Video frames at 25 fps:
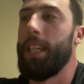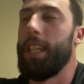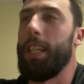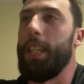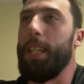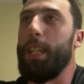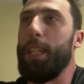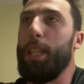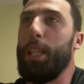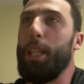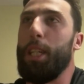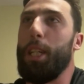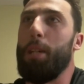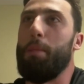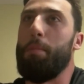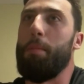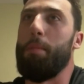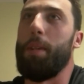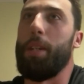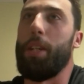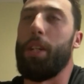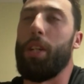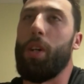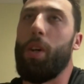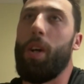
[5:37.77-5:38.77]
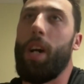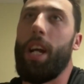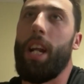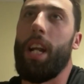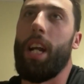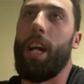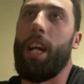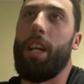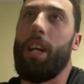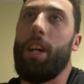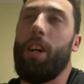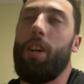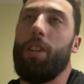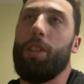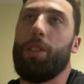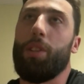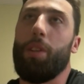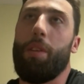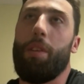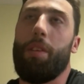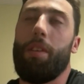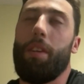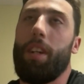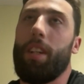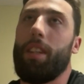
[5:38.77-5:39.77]
You know, I
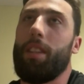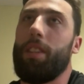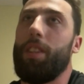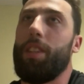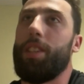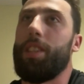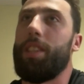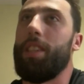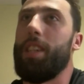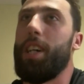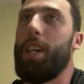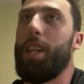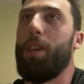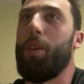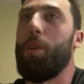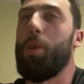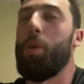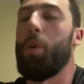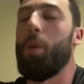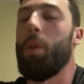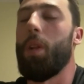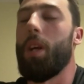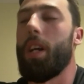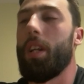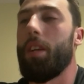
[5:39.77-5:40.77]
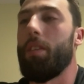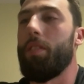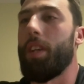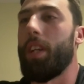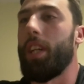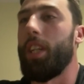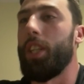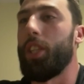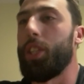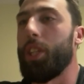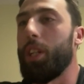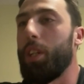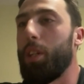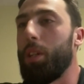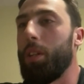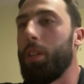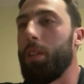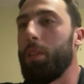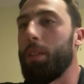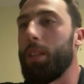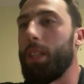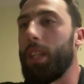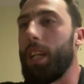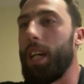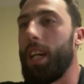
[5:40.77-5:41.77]
also think there's not a whole lot of
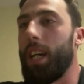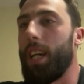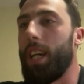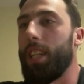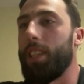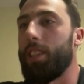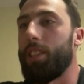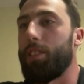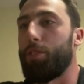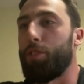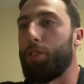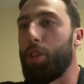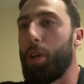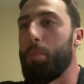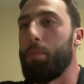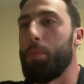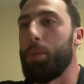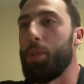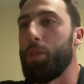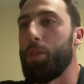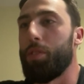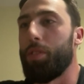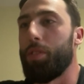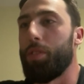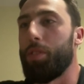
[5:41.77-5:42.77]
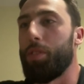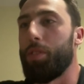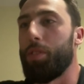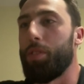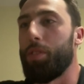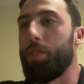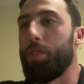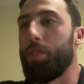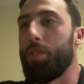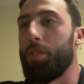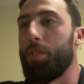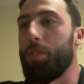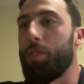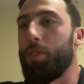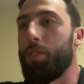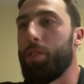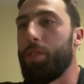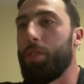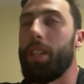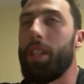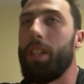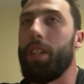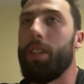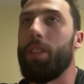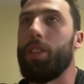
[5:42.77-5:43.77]
NHL guys from Newfoundland over
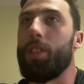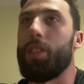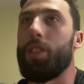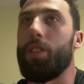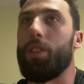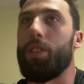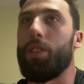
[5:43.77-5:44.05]
the years.